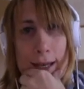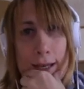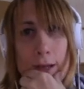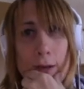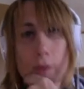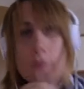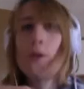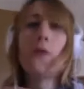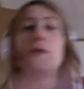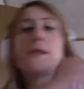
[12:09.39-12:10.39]
You'd
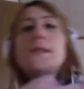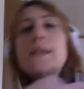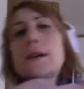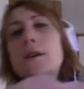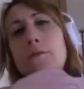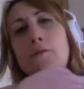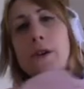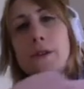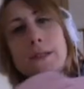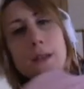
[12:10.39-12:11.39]
often see it on
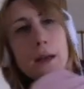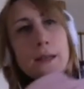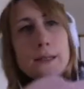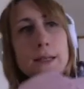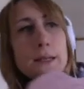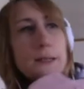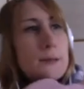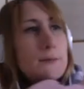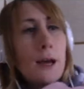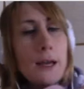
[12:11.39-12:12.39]
road signs
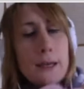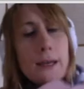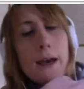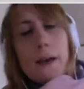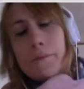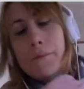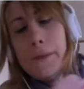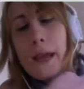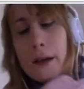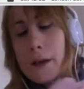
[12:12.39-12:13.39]
as like
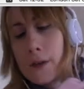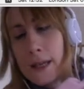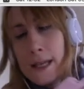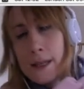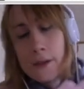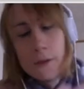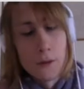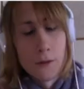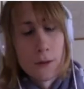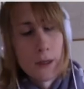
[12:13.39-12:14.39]
Miyako Kita
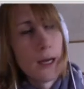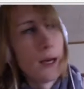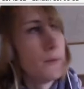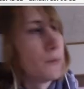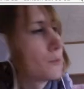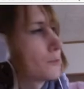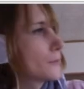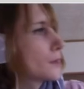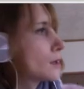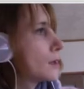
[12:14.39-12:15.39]
or
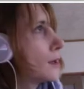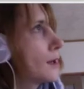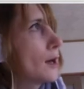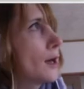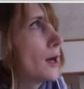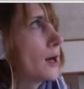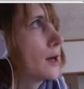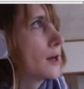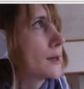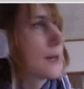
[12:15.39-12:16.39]

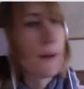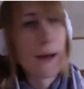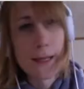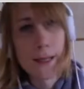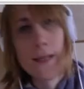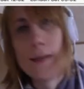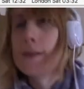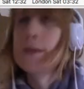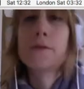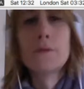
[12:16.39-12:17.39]
Yamada
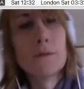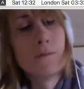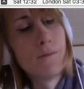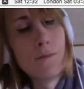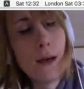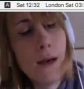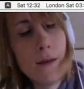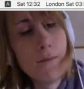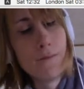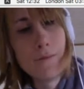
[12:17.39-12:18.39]
Kita or
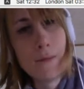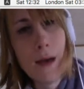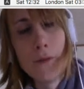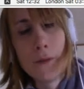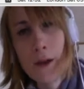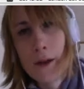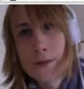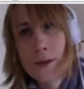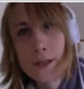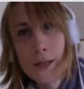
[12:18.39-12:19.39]
other
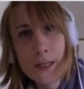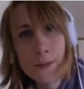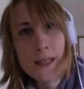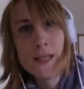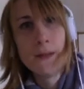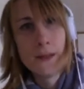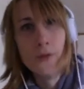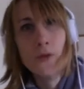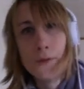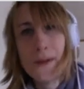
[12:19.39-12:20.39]
various road signs, basically the
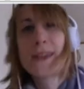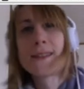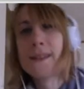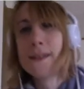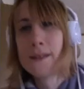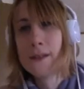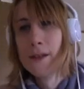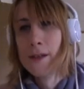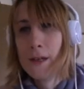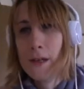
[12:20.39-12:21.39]
north exit
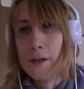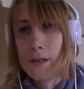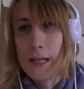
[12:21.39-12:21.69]
on an